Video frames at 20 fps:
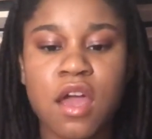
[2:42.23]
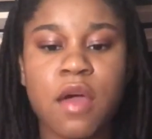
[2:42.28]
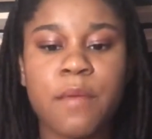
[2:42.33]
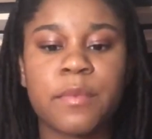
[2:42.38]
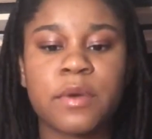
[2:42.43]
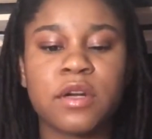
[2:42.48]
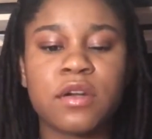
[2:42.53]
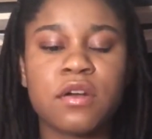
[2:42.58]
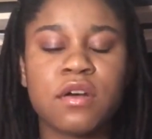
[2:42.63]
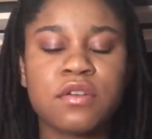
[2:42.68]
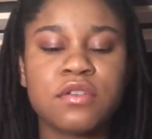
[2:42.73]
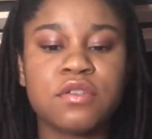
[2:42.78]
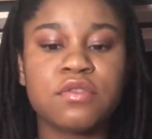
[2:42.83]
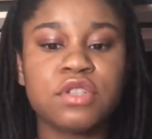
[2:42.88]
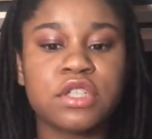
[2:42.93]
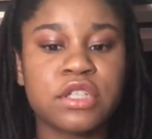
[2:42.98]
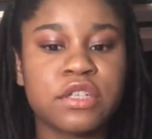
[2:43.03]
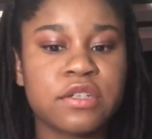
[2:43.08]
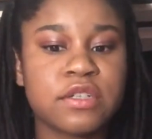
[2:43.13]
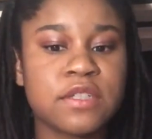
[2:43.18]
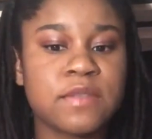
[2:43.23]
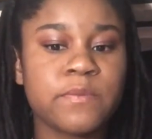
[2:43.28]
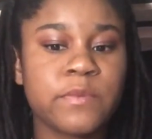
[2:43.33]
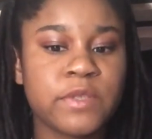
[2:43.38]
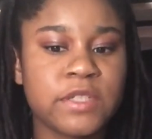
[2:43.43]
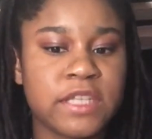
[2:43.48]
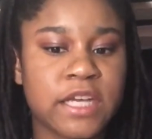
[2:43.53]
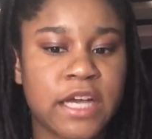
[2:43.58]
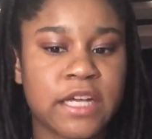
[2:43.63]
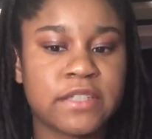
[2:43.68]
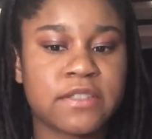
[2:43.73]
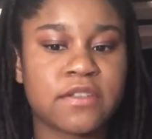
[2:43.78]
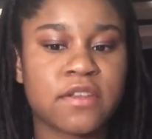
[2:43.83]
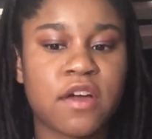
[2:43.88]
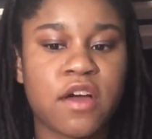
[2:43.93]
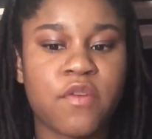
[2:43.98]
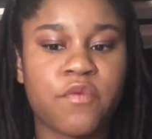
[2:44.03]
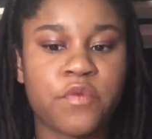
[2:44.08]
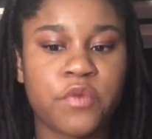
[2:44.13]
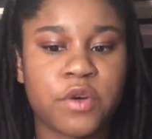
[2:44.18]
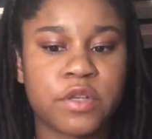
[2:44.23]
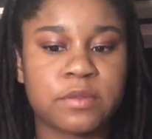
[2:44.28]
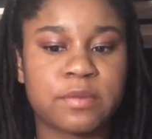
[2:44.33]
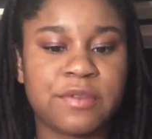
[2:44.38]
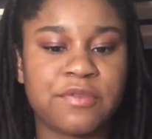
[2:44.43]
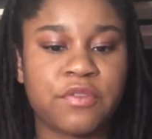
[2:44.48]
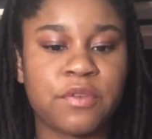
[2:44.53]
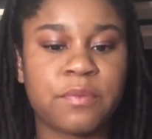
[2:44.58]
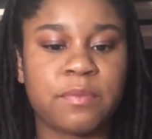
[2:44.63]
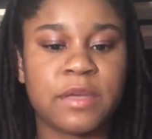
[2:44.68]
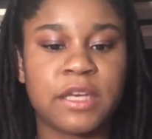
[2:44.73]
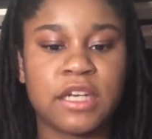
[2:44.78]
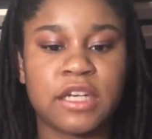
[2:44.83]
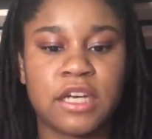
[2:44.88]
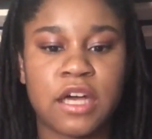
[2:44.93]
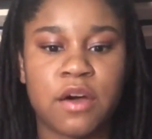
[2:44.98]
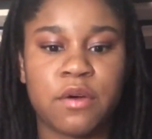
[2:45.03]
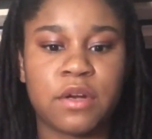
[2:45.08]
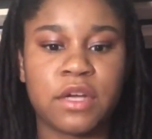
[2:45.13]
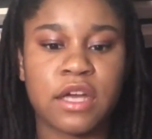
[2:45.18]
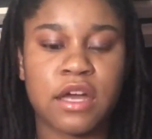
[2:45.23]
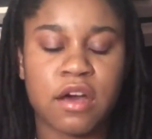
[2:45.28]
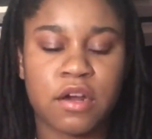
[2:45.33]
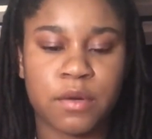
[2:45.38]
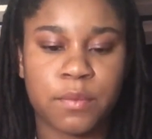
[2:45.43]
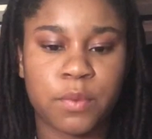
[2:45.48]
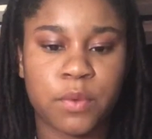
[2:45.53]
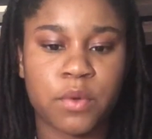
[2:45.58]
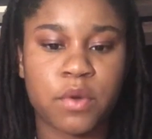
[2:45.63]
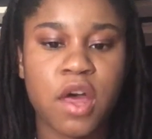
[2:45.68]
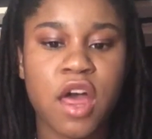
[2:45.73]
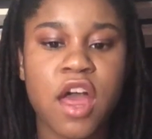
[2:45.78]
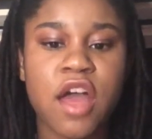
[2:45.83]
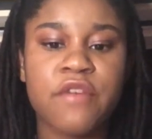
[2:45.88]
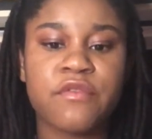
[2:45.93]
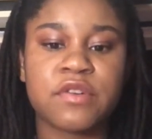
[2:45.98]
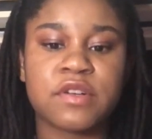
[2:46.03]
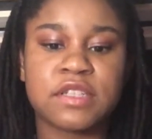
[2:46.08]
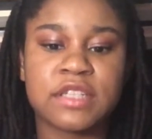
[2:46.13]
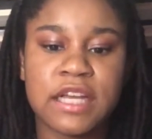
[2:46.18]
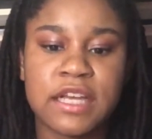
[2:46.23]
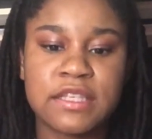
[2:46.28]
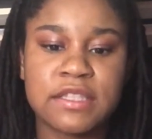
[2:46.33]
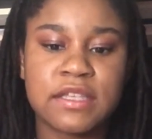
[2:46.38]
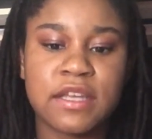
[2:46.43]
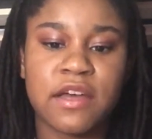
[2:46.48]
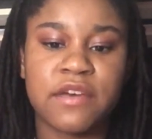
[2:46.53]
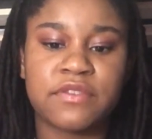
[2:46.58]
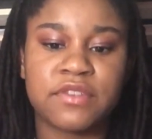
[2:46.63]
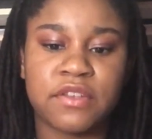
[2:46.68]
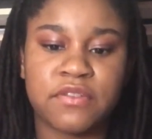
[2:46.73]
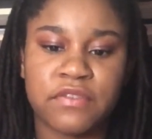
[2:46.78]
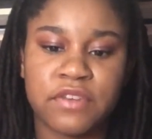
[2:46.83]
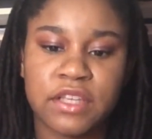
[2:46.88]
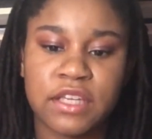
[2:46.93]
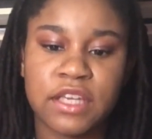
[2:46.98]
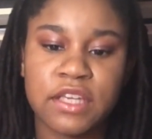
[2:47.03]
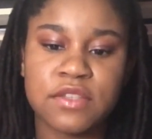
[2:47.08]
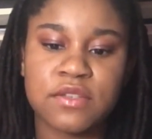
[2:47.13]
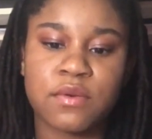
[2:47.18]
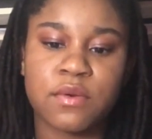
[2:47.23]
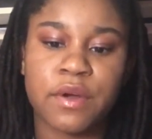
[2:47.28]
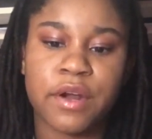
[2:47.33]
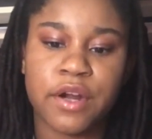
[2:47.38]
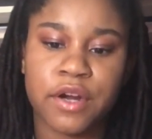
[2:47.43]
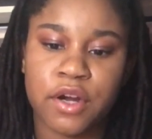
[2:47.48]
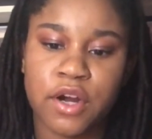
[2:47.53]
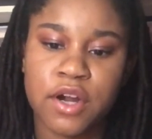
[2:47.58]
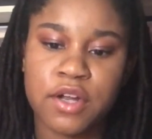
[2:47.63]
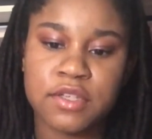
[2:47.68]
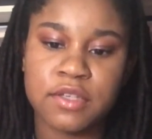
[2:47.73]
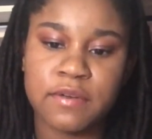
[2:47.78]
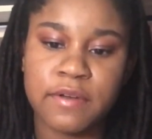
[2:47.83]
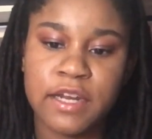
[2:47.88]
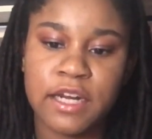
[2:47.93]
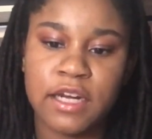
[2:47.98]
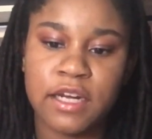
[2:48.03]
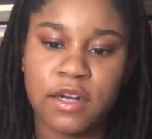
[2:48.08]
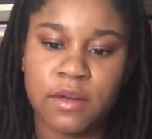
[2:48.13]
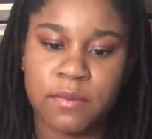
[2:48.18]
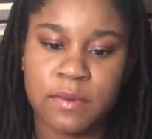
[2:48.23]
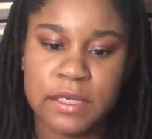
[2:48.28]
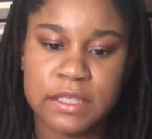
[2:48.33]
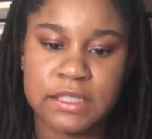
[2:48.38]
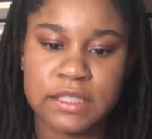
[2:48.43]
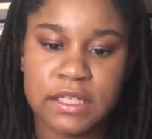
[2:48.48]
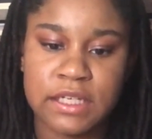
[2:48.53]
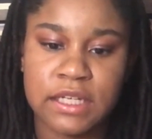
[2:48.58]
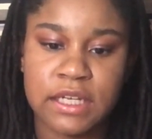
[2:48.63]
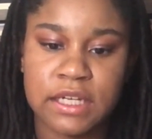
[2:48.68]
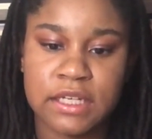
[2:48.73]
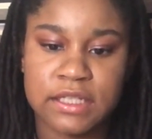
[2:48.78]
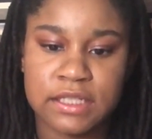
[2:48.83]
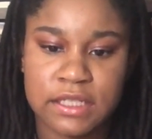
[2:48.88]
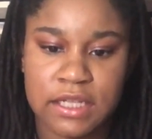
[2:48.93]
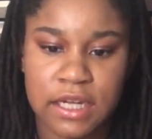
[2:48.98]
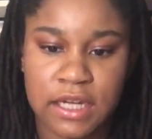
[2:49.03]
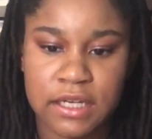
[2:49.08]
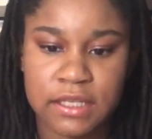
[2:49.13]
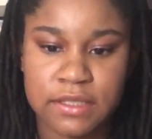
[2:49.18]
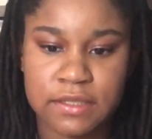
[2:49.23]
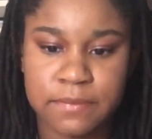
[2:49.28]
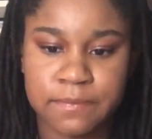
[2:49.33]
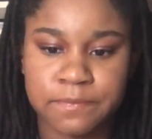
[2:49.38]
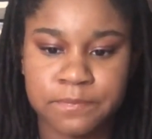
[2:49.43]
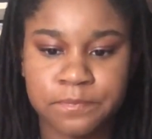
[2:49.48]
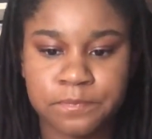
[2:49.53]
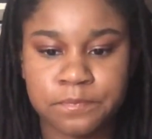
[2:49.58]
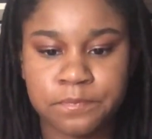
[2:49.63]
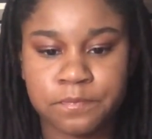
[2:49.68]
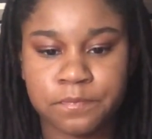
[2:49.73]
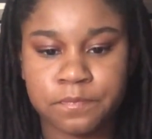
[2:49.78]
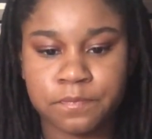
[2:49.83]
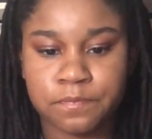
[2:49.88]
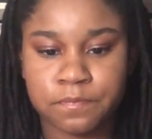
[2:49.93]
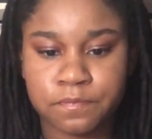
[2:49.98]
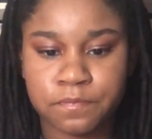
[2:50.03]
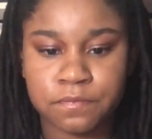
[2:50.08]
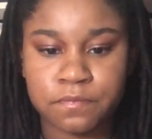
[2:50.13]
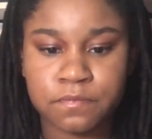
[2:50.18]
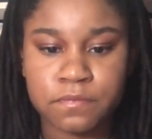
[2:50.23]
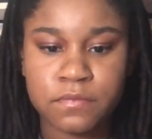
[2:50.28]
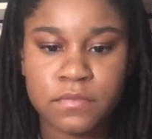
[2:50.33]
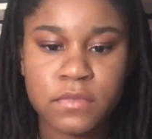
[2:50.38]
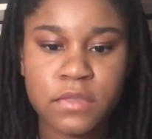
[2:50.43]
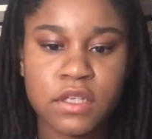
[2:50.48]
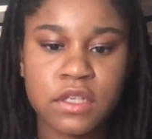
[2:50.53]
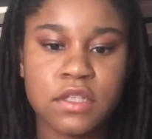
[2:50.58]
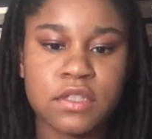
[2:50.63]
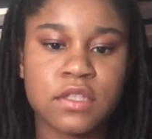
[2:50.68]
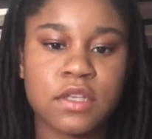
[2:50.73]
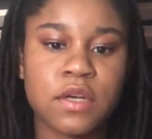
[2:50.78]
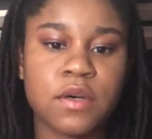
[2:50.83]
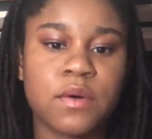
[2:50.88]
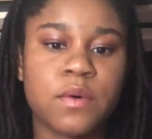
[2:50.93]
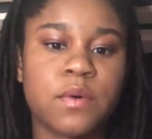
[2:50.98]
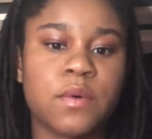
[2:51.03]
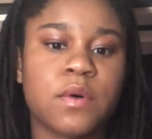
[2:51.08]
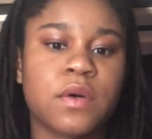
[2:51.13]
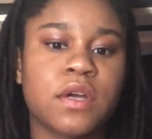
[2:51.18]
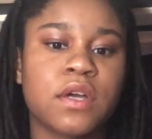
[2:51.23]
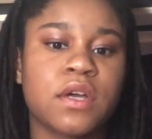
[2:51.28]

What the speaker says: but it also shields and protects law enforcement from being held accountable for deaths of civilians who are incarcerated, arrested, and detained." So